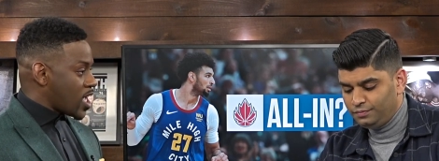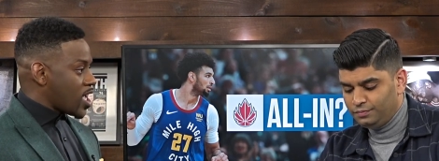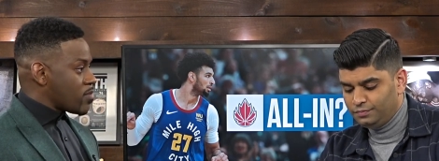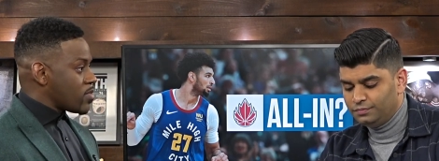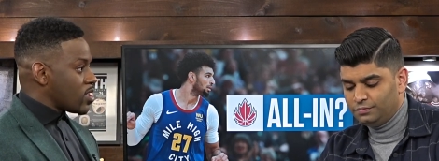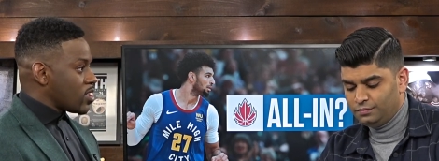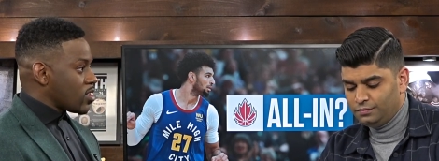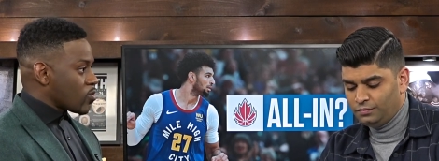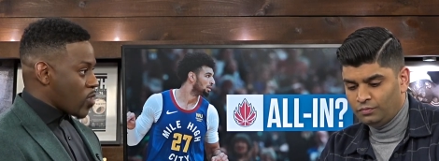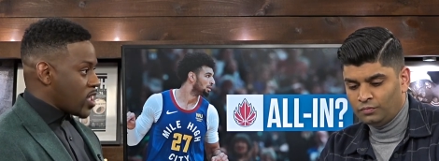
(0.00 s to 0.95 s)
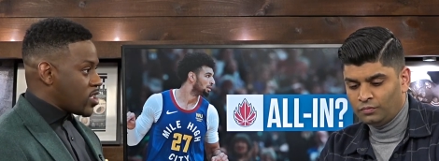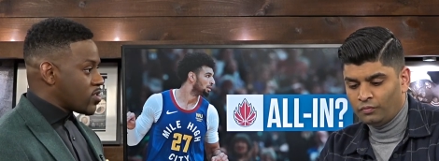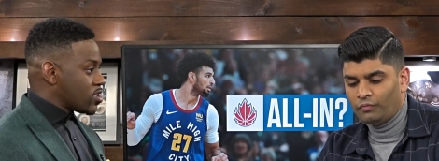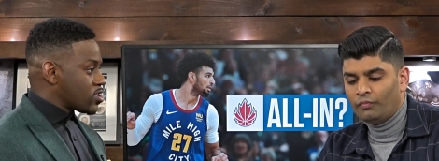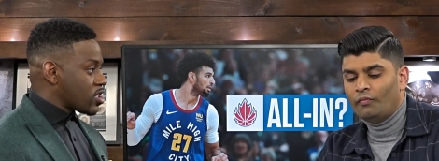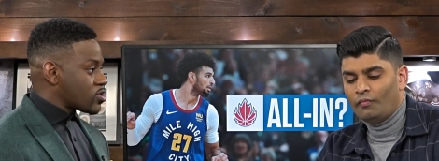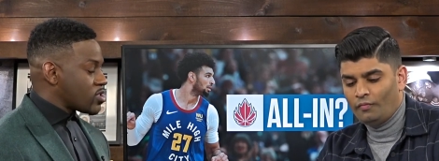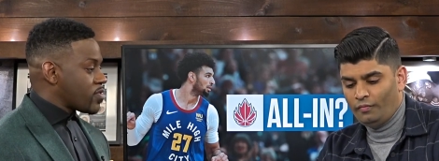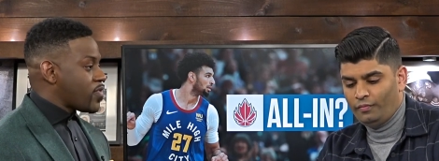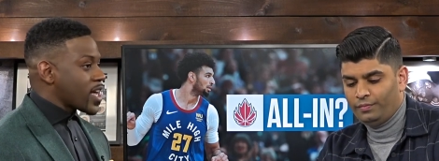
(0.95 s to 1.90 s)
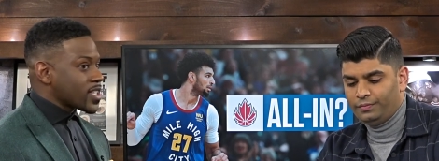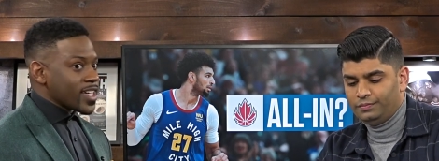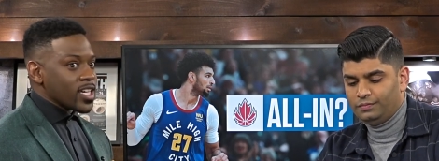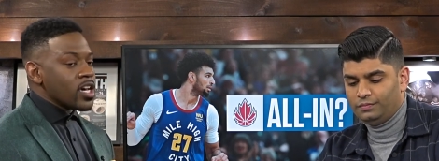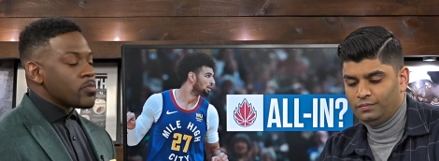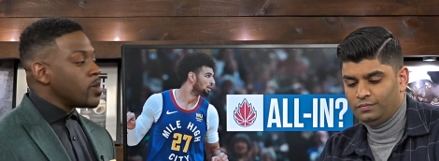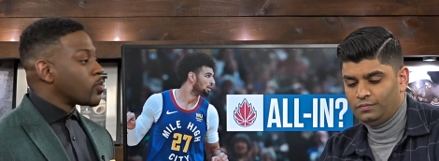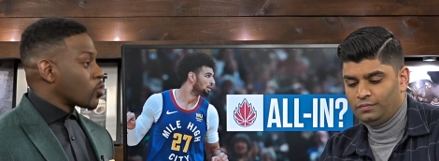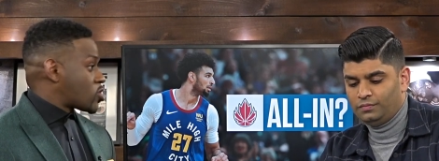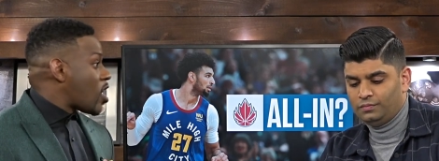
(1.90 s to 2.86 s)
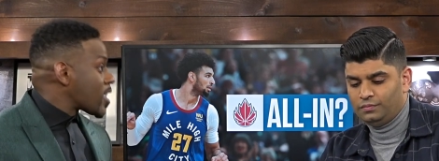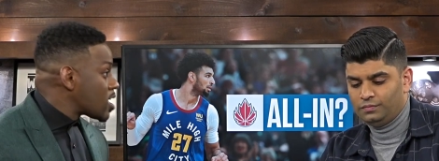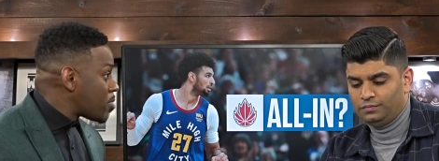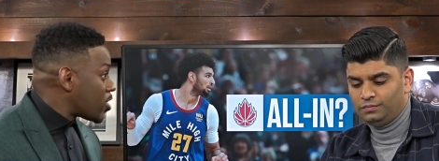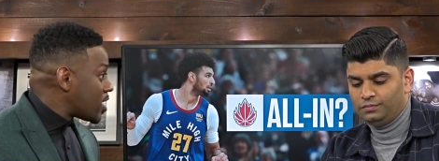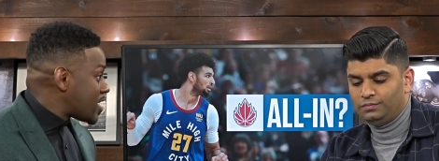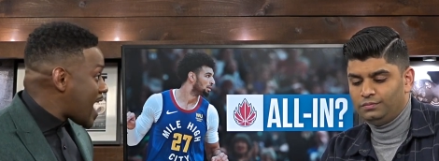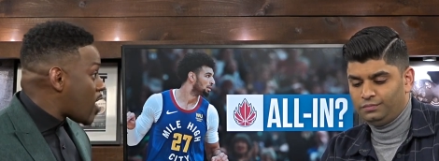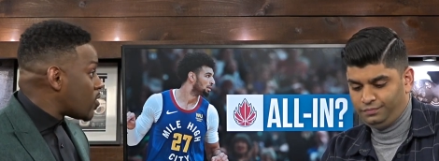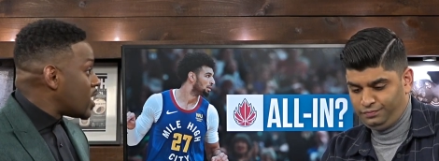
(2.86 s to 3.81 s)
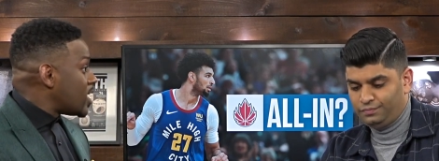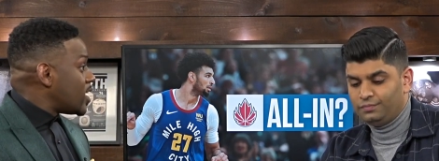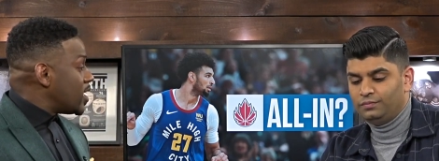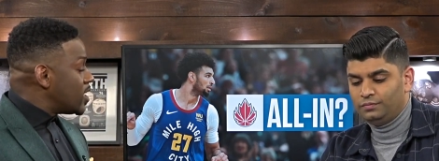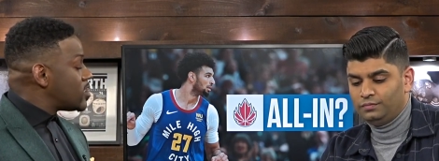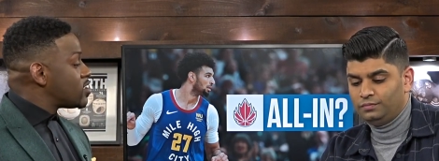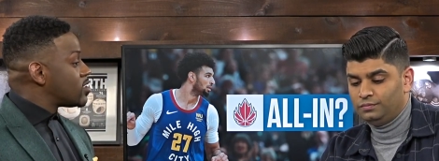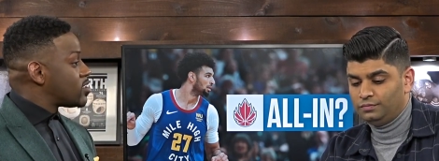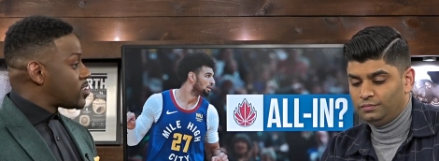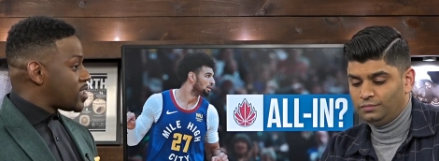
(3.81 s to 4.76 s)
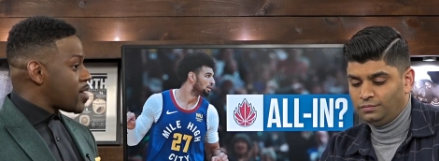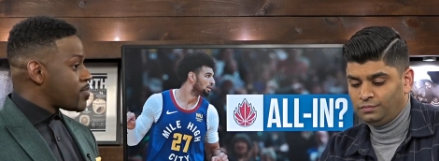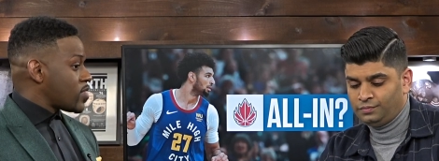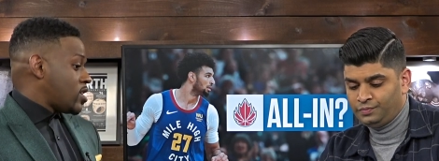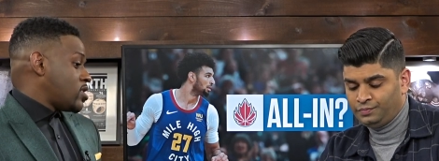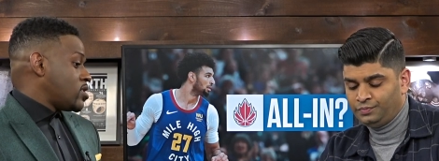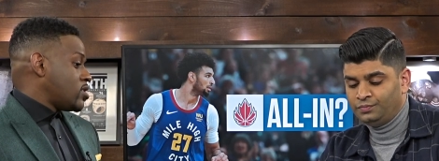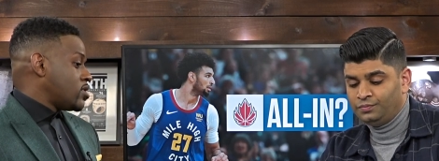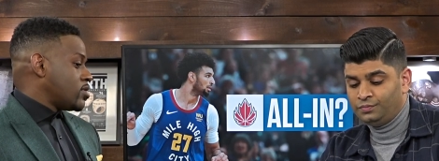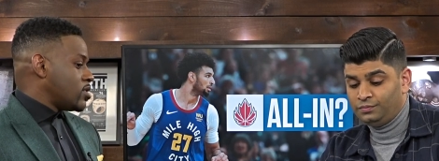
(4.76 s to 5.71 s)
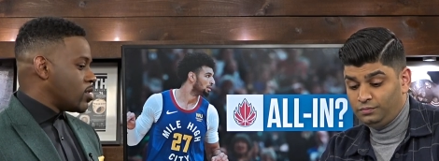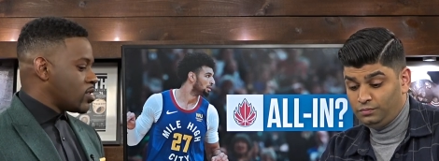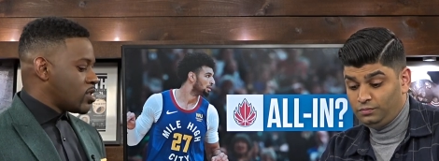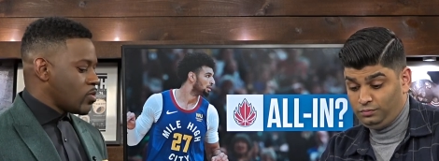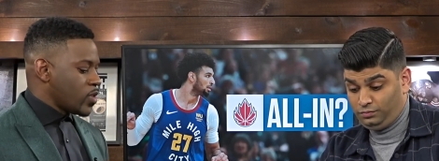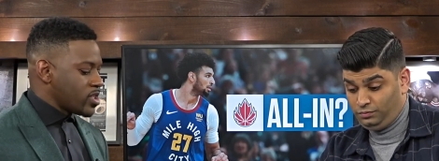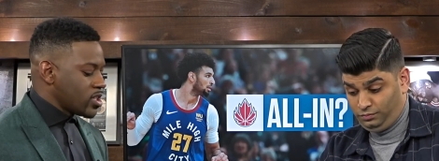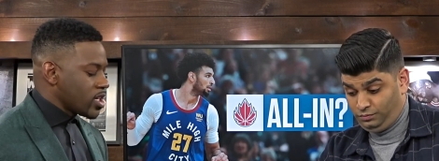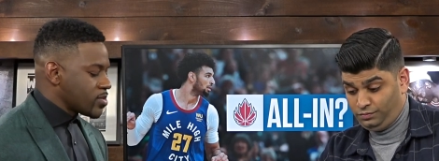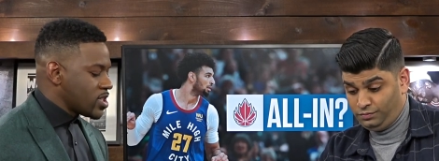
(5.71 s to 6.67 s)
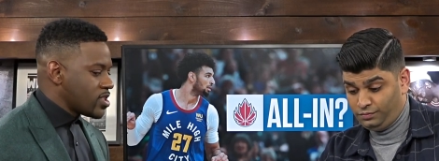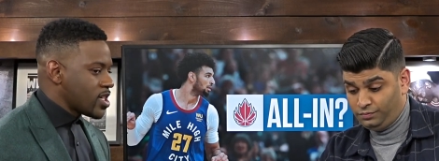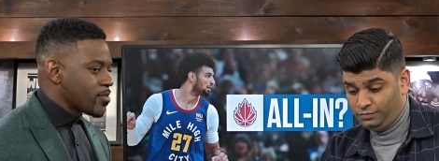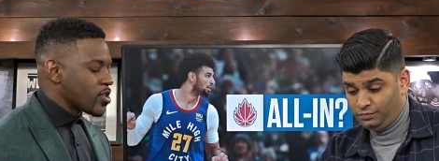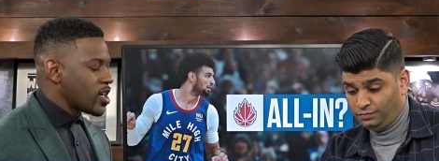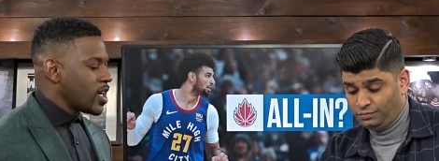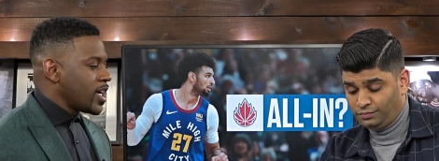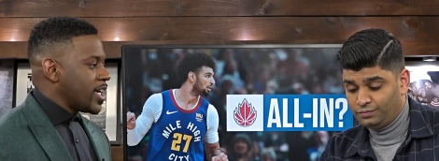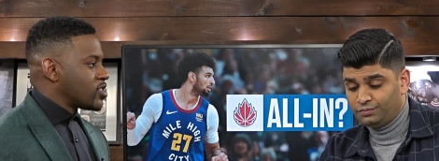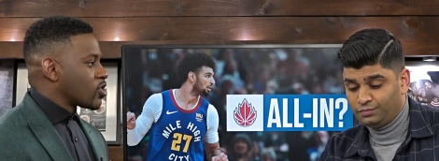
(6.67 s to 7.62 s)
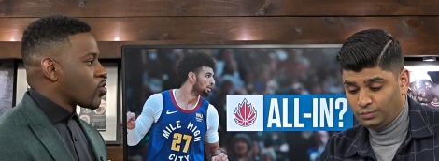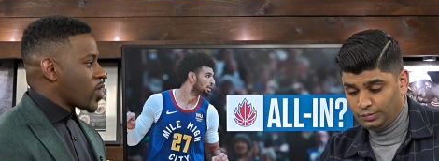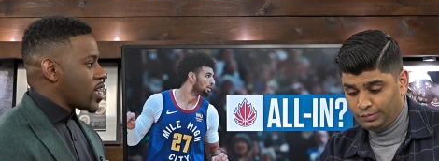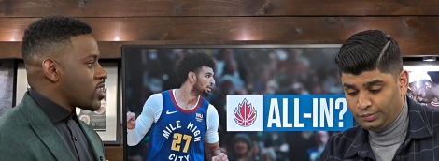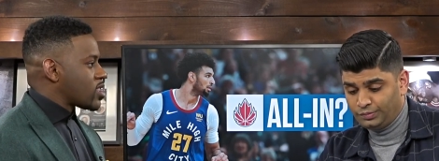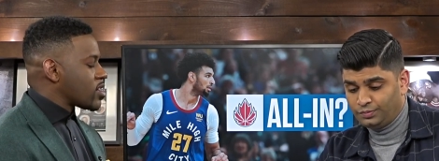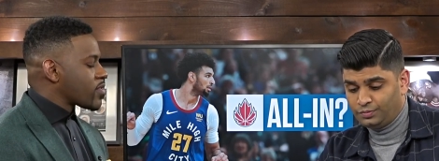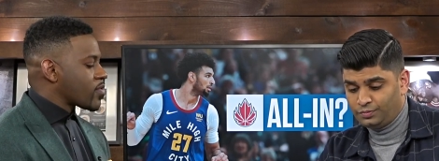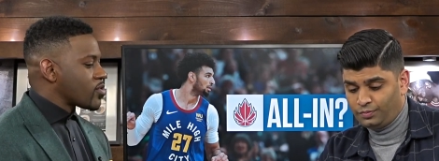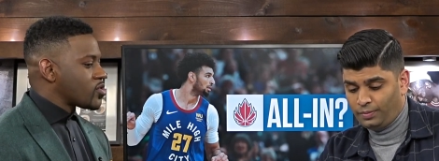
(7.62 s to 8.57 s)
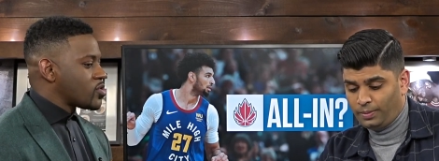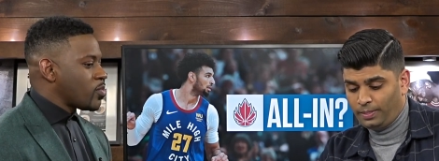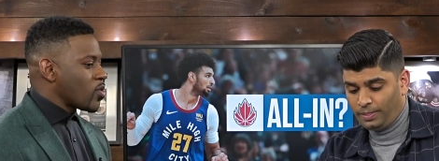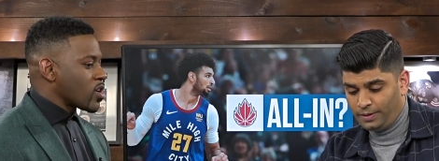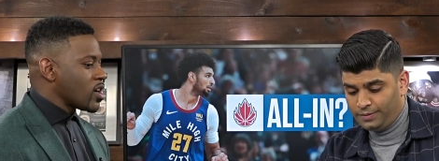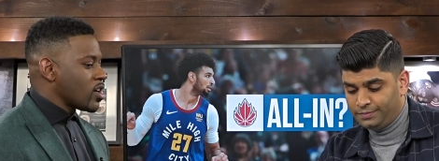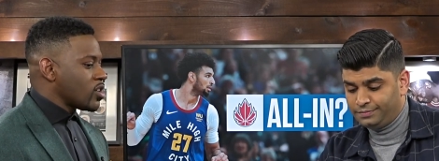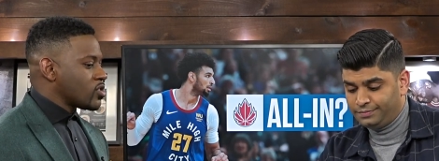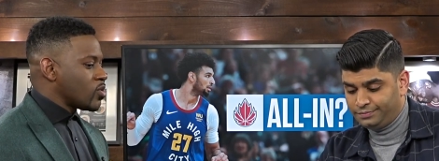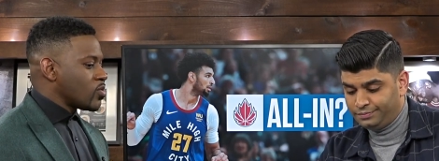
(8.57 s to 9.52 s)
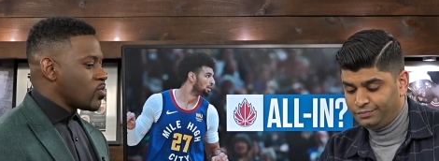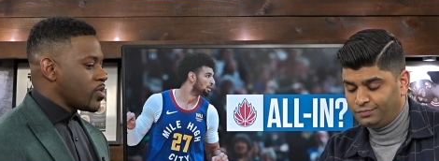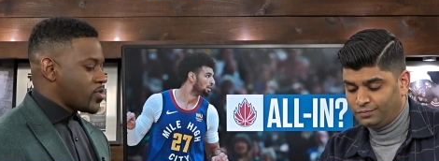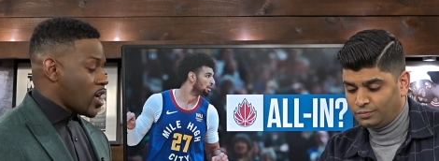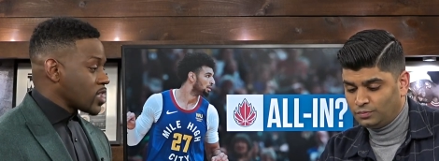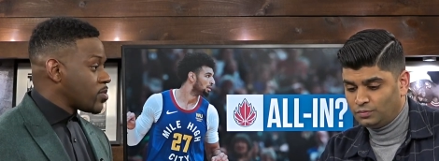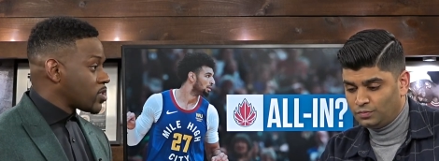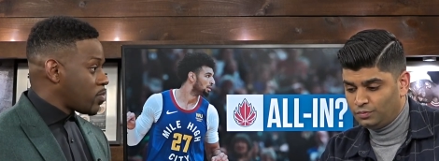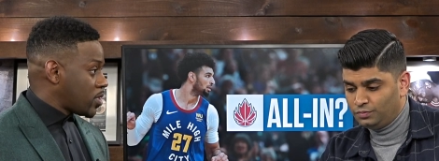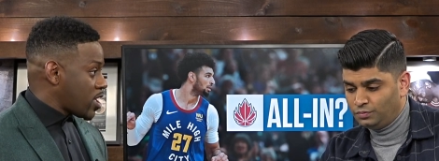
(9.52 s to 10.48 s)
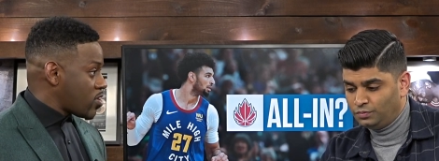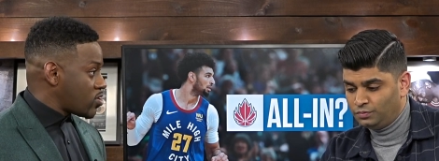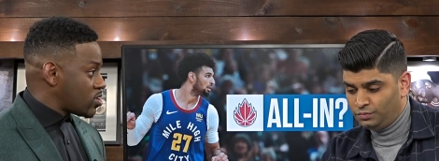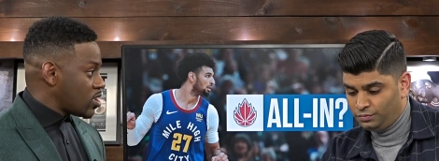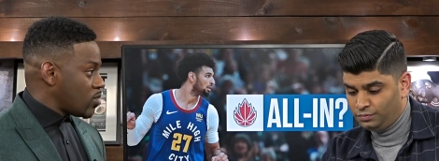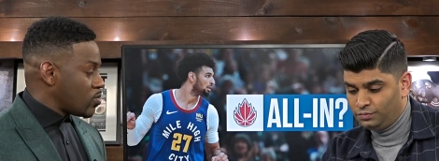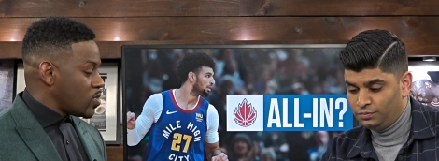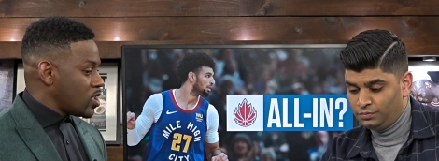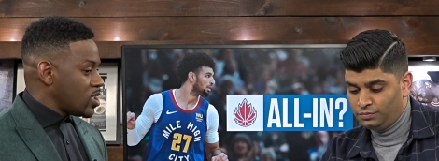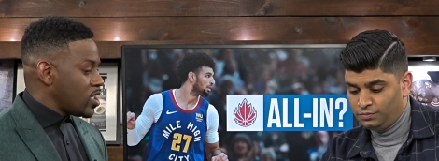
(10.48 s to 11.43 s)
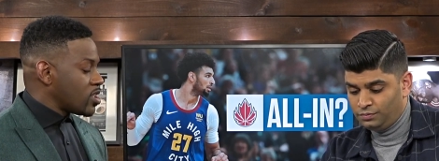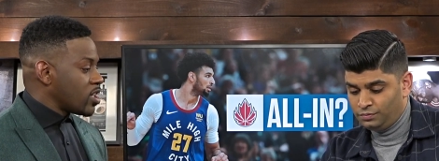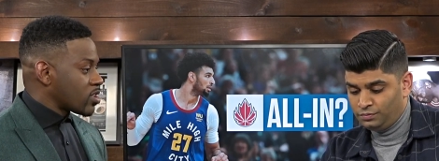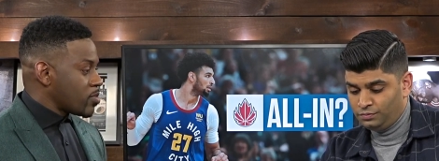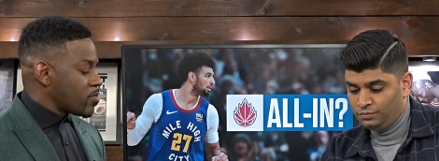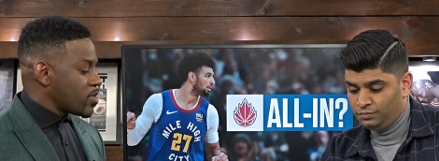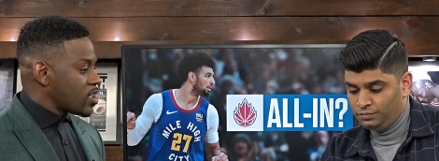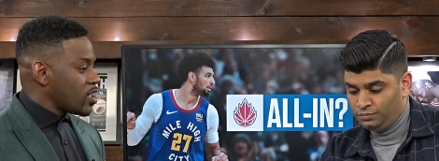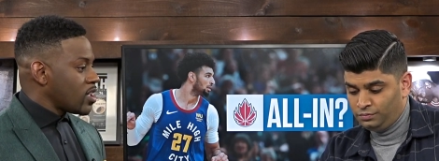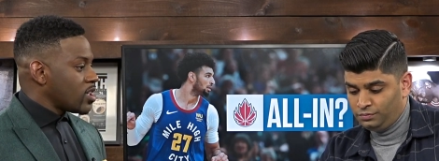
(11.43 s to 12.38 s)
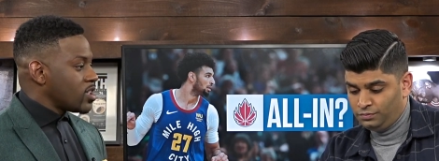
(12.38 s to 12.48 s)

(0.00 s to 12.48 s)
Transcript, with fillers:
Speaker 1: the game right here in this country. The fact that people are talking about it now in December, in the, the weeks leading up to December, is a great thing for the sport. So we've talked about the players and we needed their commitment.